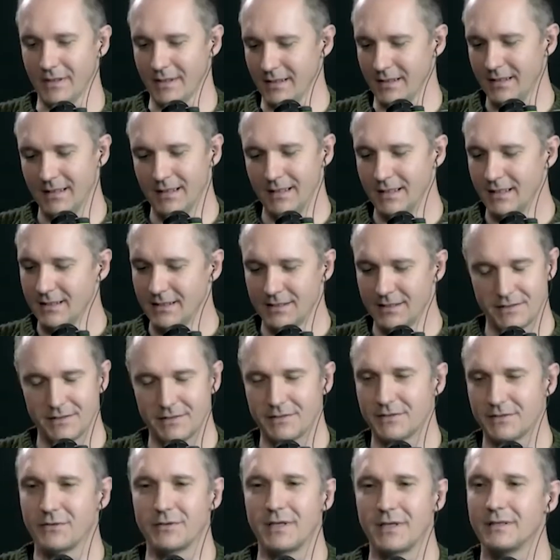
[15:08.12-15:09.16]

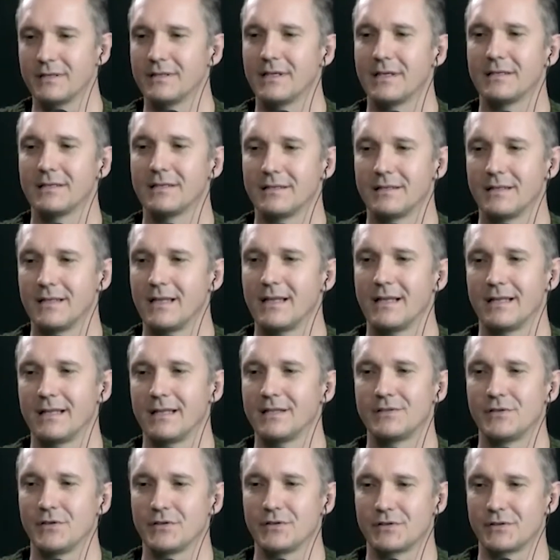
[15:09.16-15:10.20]
So then
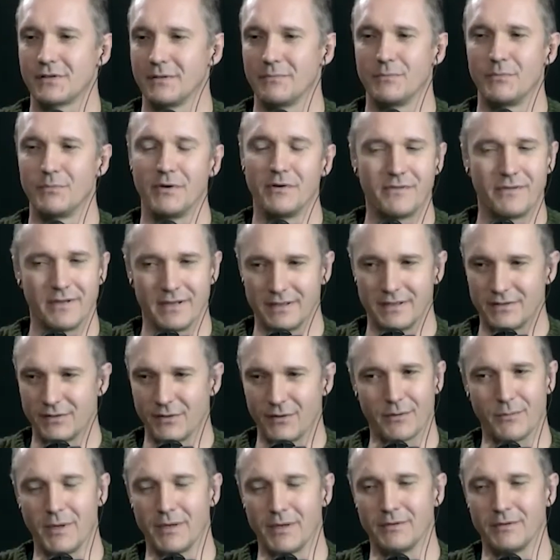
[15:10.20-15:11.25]
let's just briefly
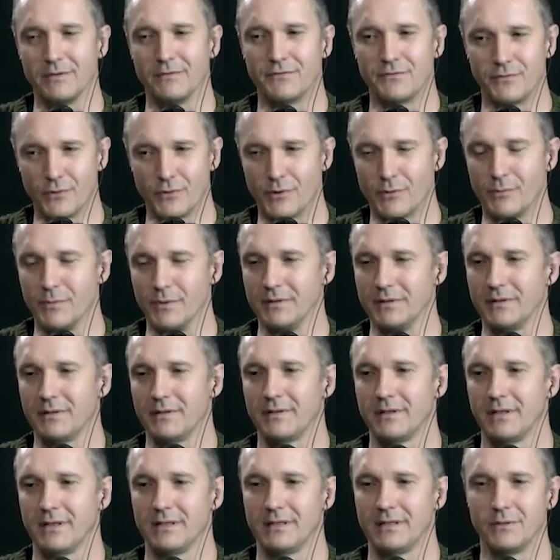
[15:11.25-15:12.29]
talk about the
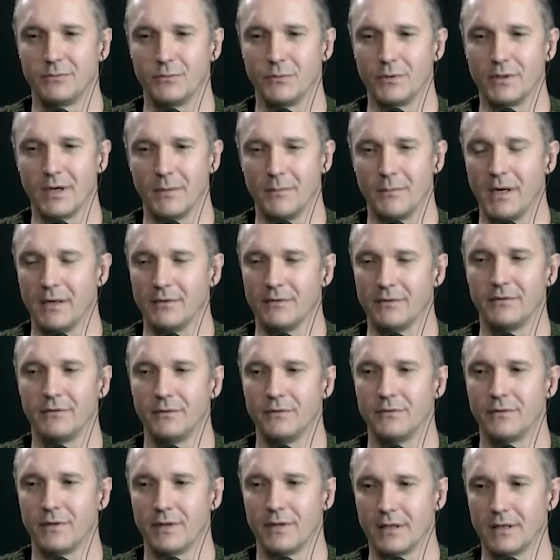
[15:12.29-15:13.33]
format. It will come out. Do
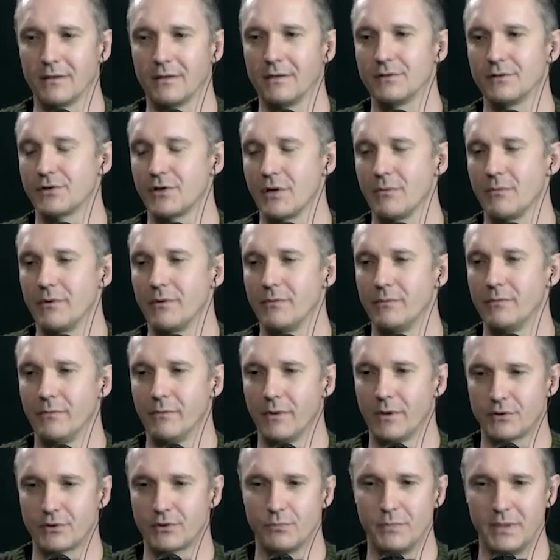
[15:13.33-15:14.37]
you think shall we
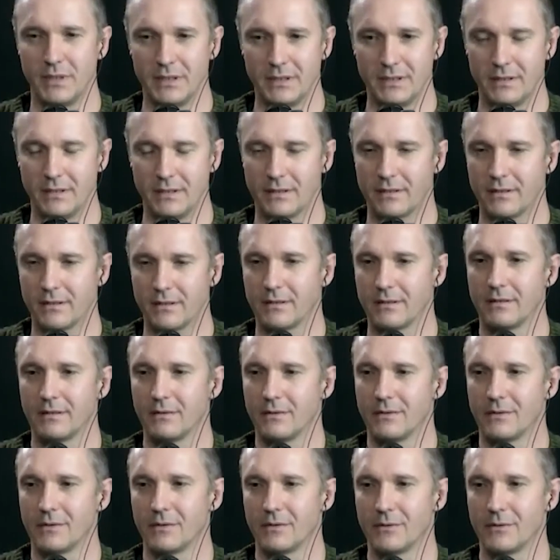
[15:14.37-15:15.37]
watch media or